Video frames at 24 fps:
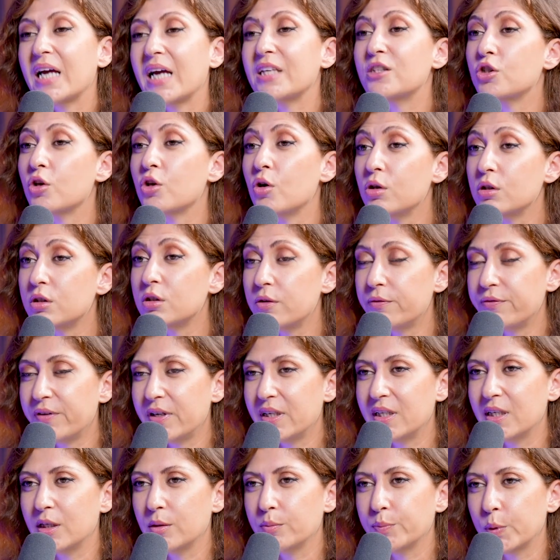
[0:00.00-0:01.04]
It's also
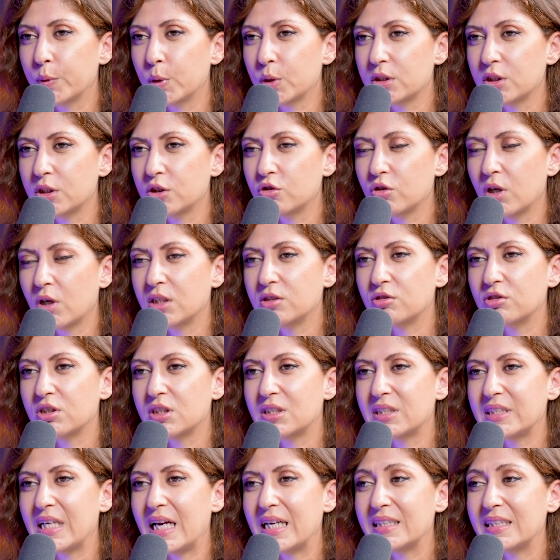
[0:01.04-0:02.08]
very important to
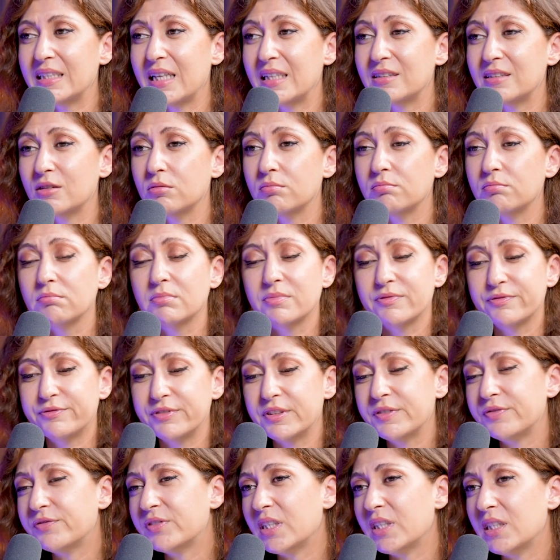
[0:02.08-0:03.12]
understand that
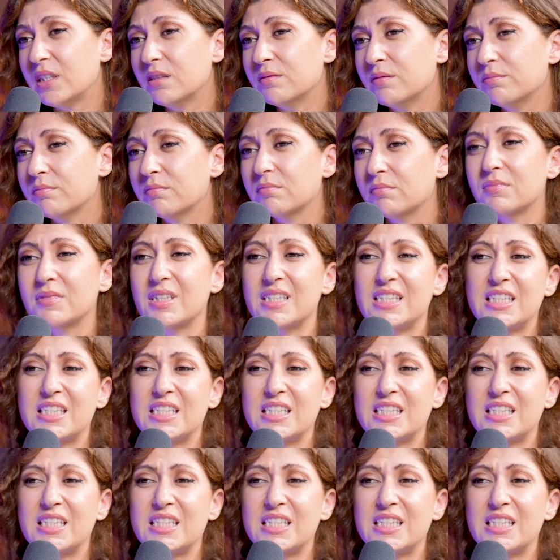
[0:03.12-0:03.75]
50 to